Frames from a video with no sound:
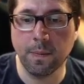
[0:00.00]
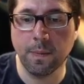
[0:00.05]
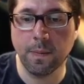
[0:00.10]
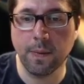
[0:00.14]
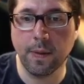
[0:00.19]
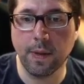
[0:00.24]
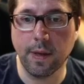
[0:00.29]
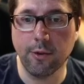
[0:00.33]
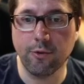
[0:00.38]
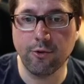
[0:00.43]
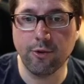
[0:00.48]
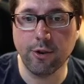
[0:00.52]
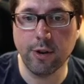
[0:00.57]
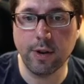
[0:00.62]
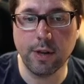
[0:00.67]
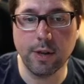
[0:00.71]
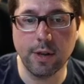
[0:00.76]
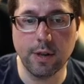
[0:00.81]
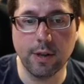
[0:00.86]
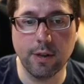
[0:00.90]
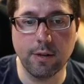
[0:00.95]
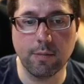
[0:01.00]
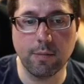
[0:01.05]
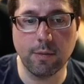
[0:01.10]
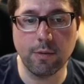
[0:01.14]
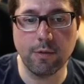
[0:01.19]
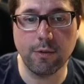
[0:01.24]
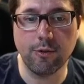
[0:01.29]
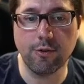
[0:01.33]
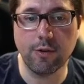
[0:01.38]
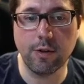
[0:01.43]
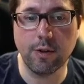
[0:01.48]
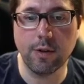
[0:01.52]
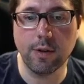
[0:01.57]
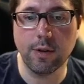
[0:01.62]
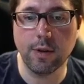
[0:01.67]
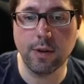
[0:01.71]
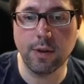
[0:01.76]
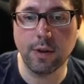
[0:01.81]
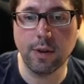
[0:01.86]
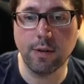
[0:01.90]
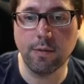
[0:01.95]
Actually in this position
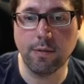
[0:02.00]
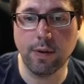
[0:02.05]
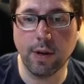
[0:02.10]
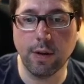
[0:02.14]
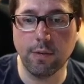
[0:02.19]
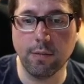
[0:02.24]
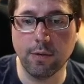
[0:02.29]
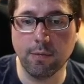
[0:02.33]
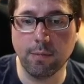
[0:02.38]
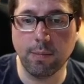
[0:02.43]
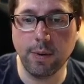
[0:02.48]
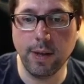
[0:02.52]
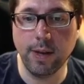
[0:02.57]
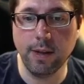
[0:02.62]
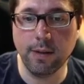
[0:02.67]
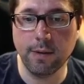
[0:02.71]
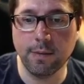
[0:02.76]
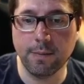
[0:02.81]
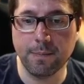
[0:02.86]
d5 was played,